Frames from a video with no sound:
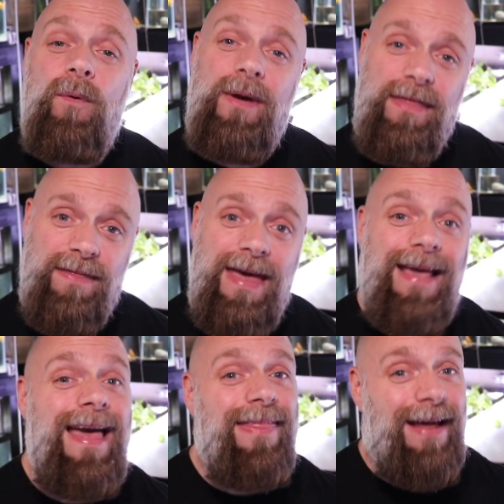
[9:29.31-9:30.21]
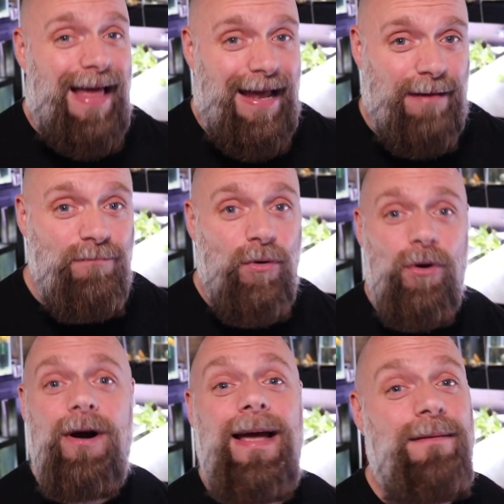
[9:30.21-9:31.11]
We think that adding
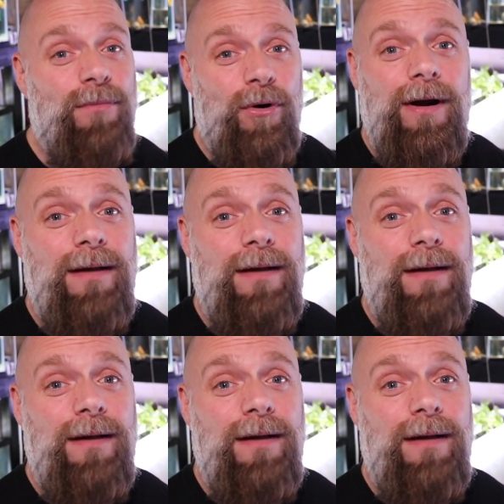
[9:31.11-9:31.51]
more and more